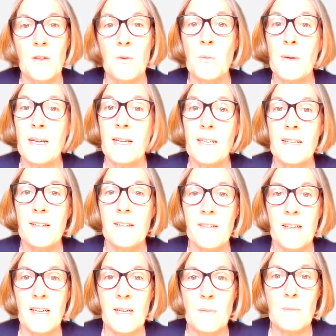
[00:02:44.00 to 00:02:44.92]
The weekly
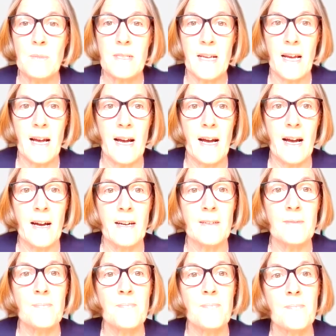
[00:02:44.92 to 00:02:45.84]
themes
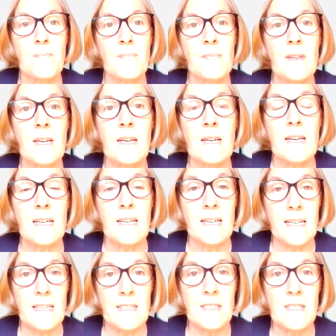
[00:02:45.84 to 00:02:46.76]
are
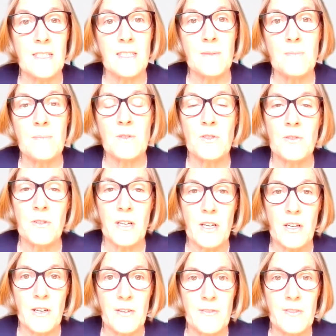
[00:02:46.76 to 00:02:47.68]
leadership
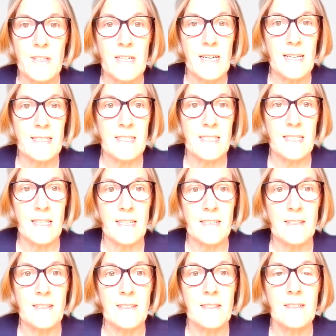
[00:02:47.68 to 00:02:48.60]
during
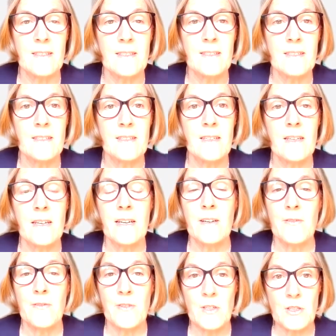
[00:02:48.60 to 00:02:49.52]
COVID-19,
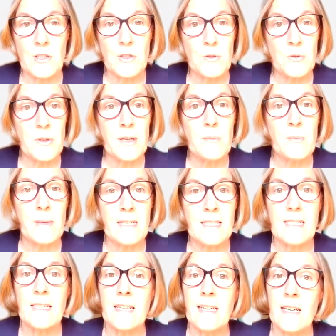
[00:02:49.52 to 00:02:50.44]
fostering
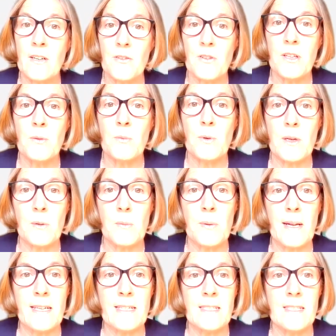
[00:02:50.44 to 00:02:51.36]
mentally healthy
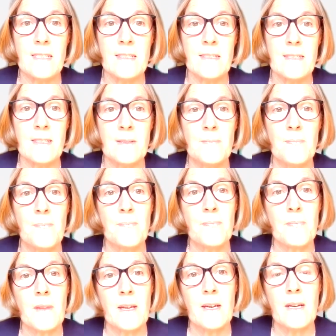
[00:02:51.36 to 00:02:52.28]
workplaces,
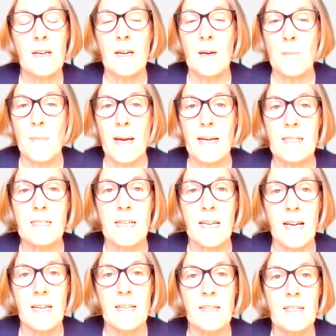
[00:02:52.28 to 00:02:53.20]

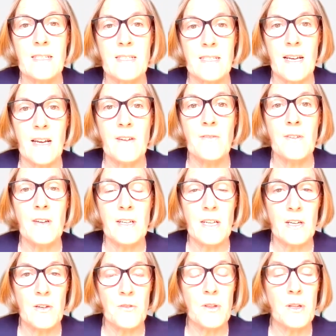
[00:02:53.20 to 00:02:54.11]
maintaining safe
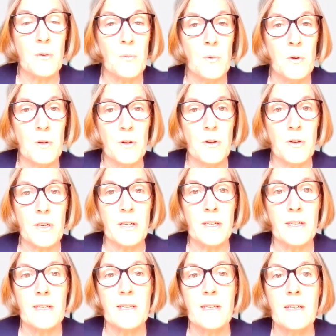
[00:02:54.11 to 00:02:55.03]
and healthy
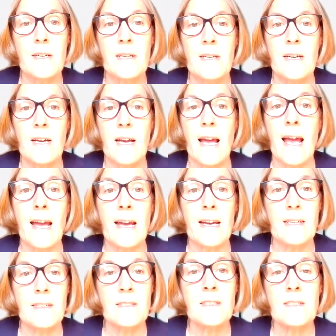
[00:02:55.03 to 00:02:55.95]
work,
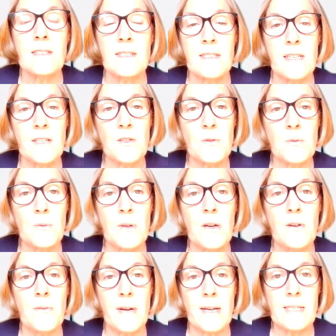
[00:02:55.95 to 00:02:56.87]
and sexual
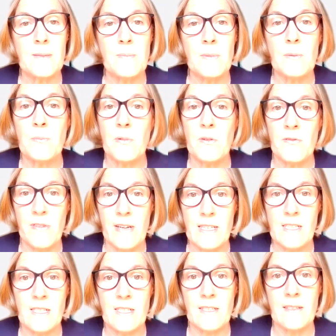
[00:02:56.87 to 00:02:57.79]
harassment
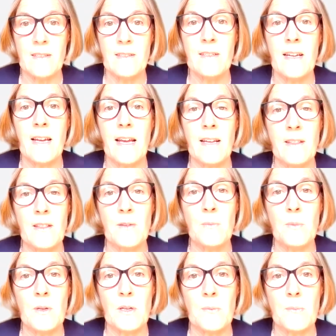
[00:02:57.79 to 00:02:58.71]
prevention in the
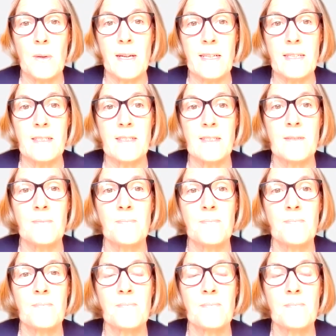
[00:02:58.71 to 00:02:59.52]
workplace.